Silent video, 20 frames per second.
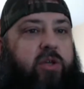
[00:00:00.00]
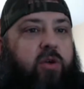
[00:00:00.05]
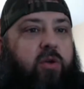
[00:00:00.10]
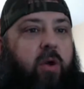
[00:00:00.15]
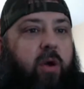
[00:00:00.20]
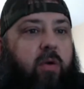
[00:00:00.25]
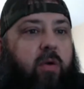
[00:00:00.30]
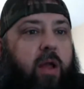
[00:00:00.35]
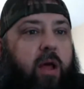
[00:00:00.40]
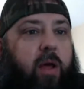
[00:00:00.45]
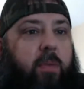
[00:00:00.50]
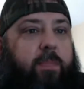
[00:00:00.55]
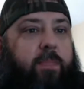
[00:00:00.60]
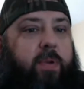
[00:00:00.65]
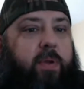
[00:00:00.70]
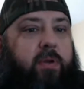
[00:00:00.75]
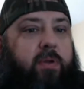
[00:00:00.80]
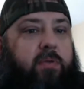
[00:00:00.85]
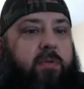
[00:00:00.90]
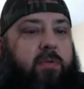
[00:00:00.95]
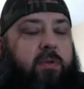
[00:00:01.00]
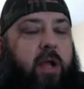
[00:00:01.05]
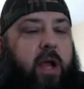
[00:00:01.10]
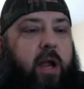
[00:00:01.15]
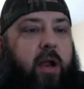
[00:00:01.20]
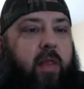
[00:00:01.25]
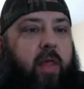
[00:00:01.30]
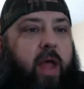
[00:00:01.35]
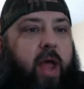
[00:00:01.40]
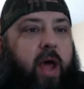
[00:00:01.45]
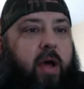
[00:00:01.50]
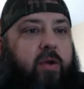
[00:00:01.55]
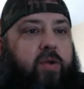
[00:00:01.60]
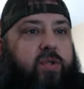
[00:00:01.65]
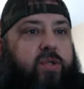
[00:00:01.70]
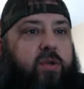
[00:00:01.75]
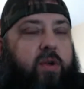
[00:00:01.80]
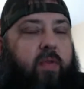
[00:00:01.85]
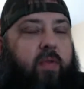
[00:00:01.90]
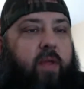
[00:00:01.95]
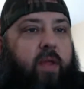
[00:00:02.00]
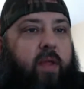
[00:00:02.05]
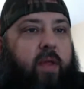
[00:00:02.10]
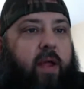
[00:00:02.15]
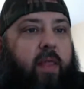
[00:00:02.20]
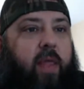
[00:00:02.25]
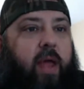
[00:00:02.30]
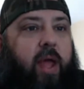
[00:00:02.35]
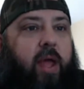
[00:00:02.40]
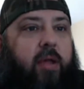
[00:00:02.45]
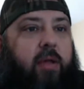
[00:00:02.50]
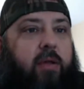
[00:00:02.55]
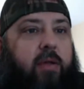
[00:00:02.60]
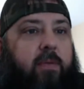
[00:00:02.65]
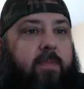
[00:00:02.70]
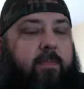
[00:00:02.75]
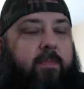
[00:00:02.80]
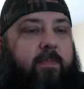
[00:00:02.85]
grown up and out of the house or anything like that.